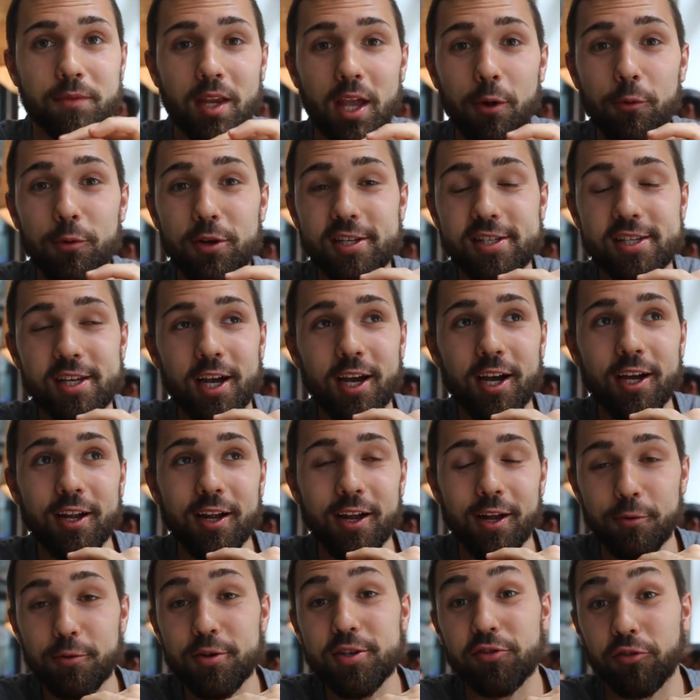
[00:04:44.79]
It
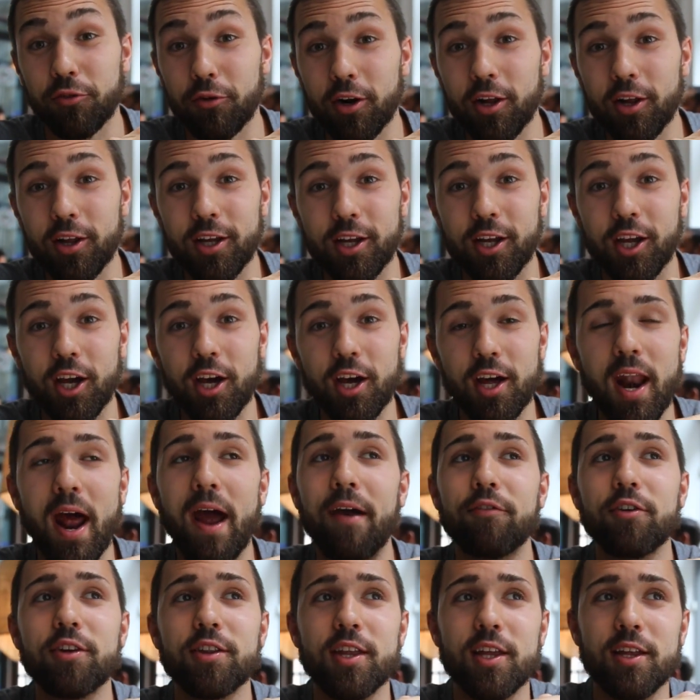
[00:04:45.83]
was really good.
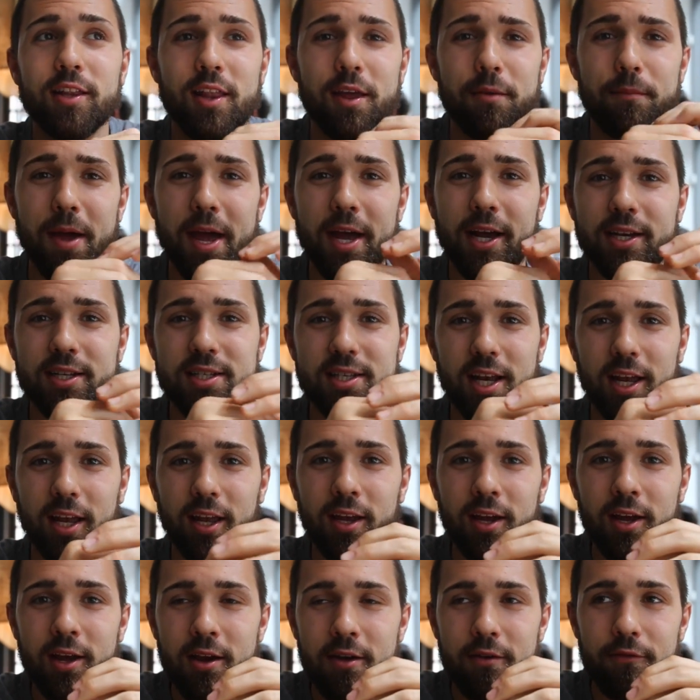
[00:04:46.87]
Everything they make is like
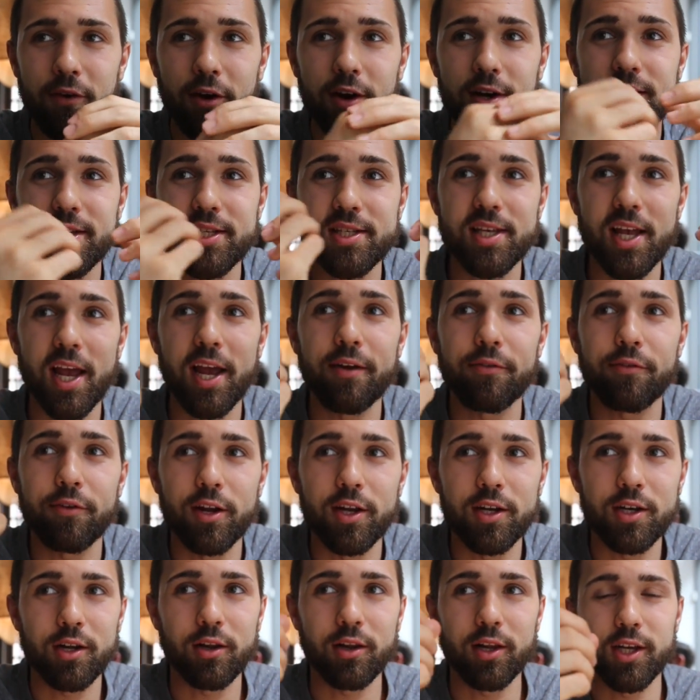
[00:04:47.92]
very
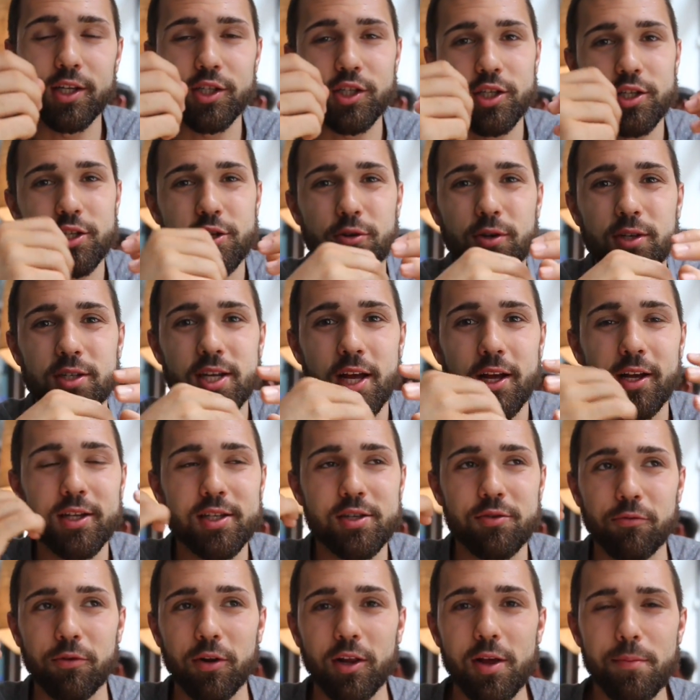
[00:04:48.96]
savory and delicious. You can tell
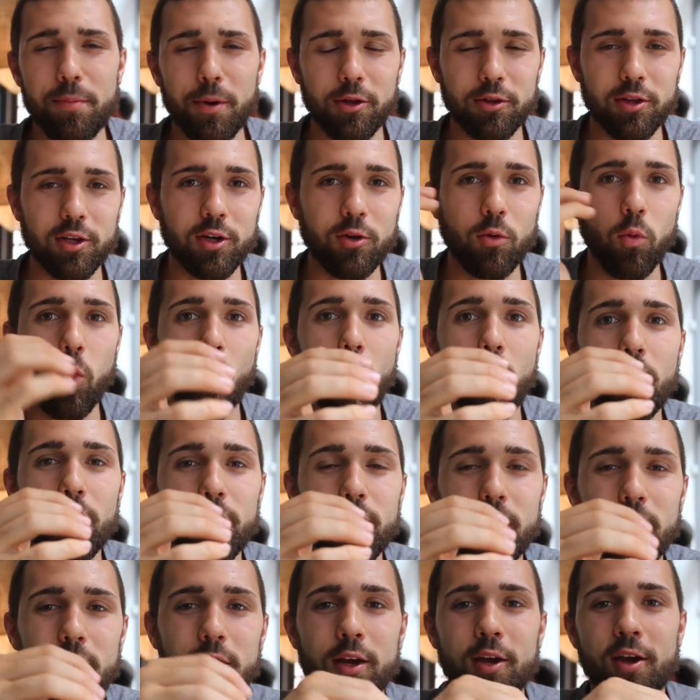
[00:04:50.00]
it's really about the
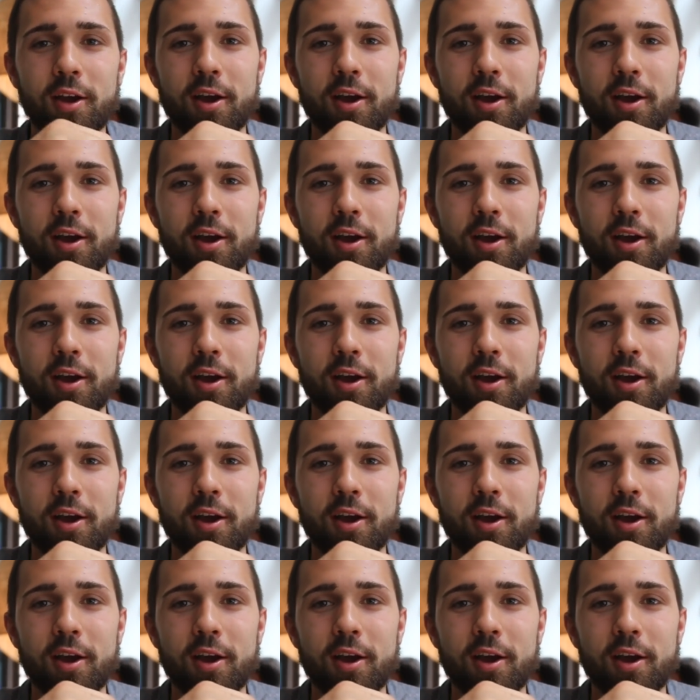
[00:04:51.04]
quality.